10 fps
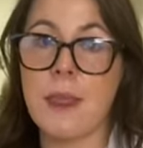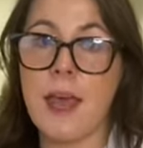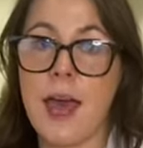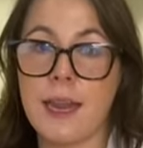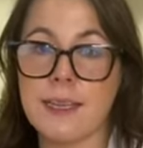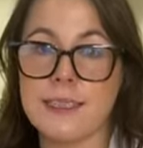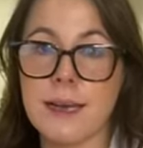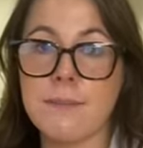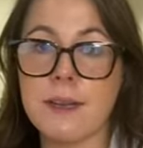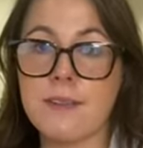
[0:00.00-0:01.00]
An
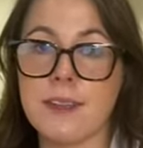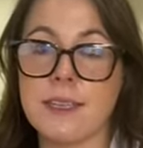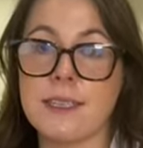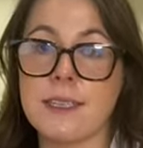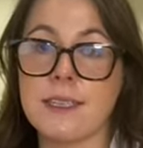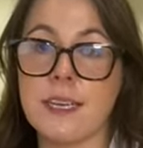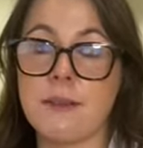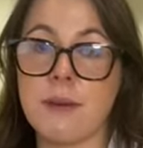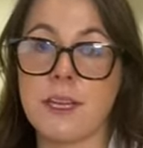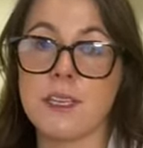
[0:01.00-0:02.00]
example of this is
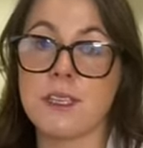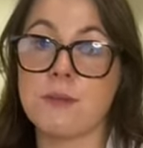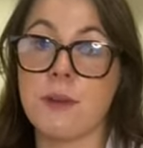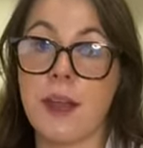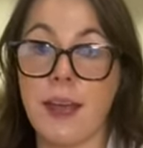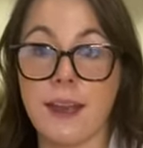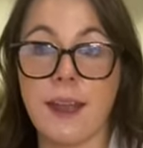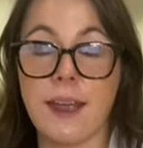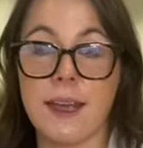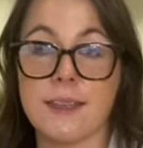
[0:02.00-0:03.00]
seeing patients with a head and
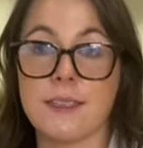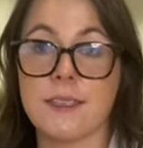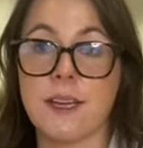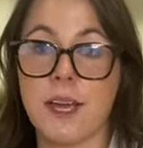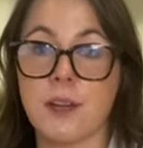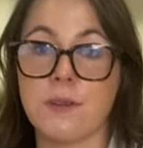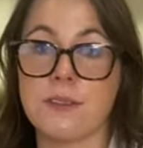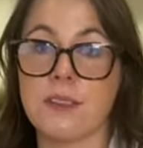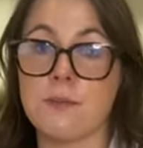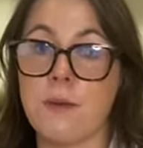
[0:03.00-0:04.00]
neck cancer
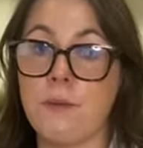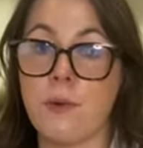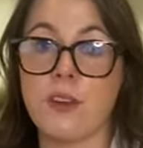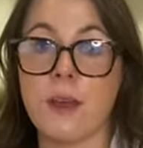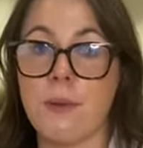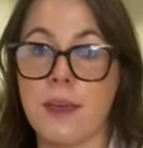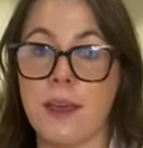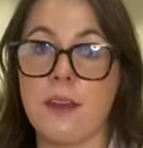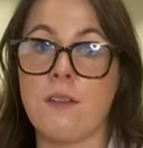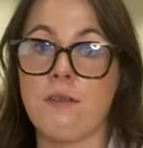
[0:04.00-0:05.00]
diagnosis before they
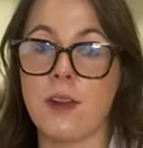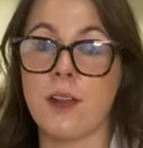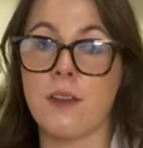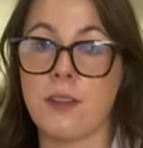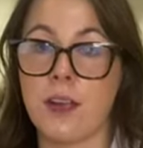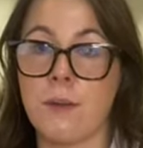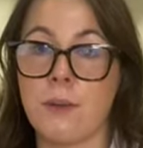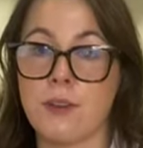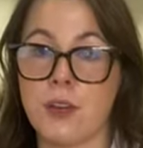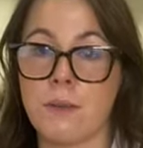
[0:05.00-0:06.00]
begin
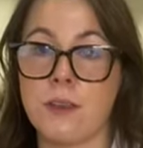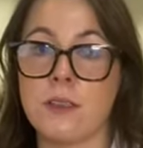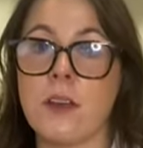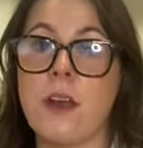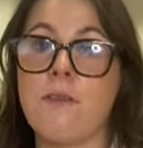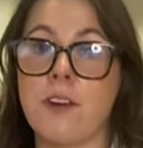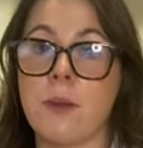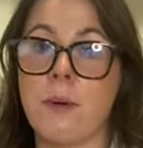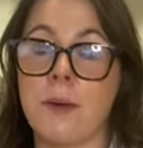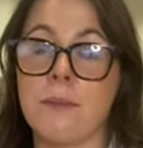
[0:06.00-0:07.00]
radiotherapy treatment for
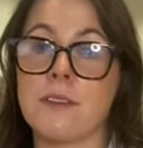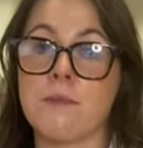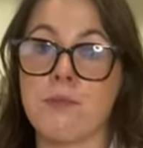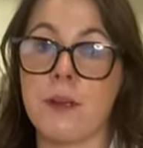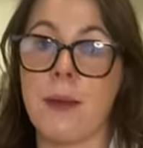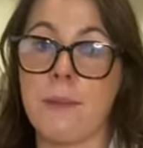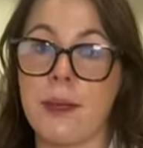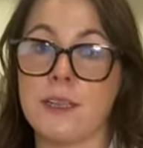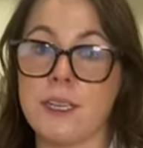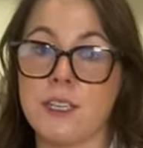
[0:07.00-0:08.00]
the purpose of
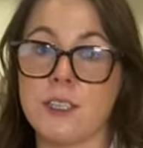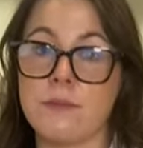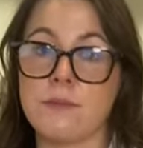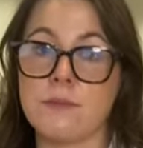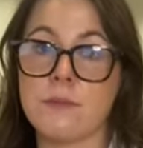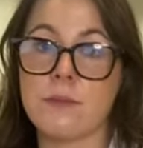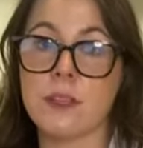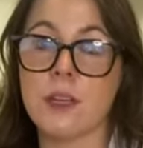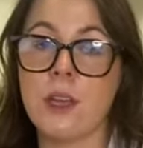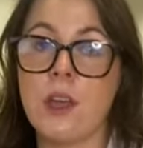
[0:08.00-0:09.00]
prehabilitation.
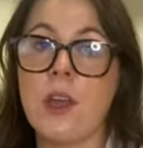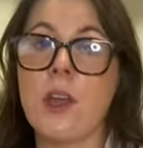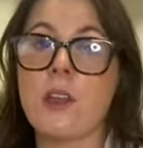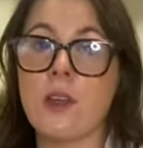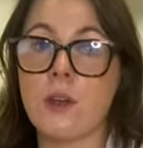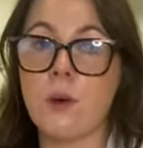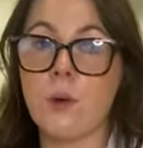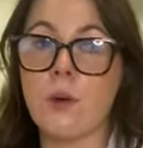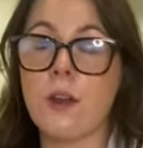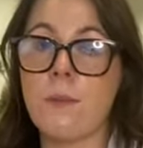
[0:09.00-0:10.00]
The goal of